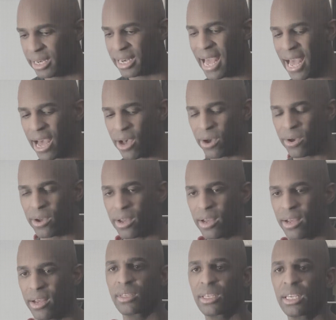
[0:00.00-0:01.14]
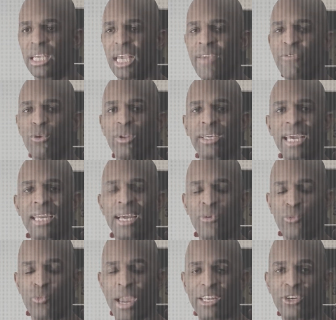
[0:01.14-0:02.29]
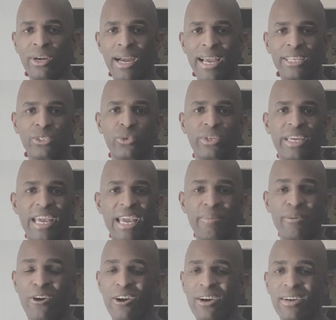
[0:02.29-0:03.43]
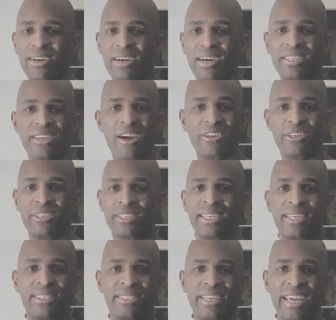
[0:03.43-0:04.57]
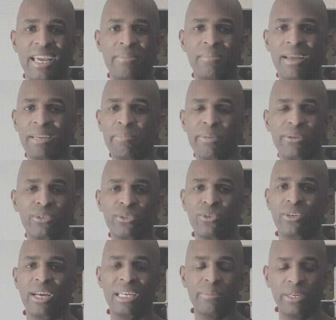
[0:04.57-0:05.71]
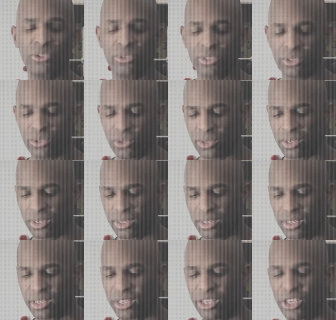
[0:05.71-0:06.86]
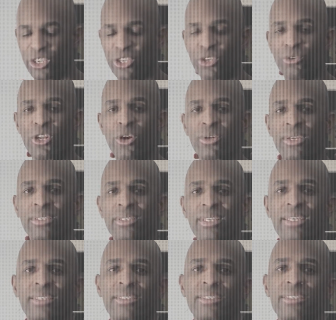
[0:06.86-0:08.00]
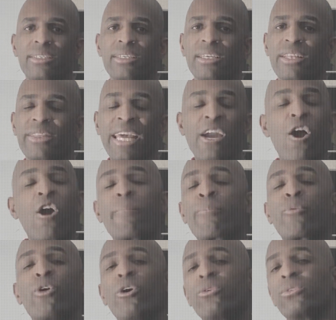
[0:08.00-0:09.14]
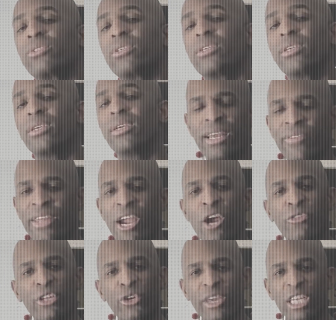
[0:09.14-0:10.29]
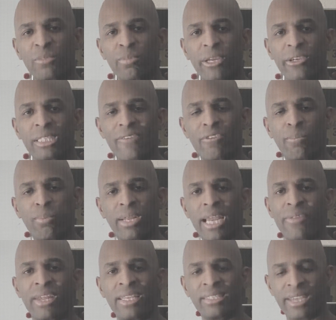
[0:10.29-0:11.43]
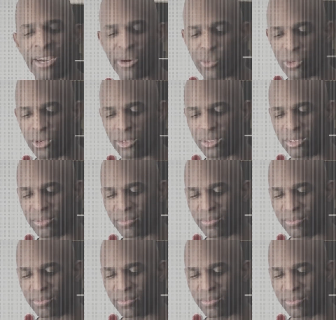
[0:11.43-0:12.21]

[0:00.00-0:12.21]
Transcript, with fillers: Now, if you look at a regular high school game or a younger kids game like middle school or elementary school, you'll notice this. They aren't pros. They aren't the greatest players to ever play in the entire world.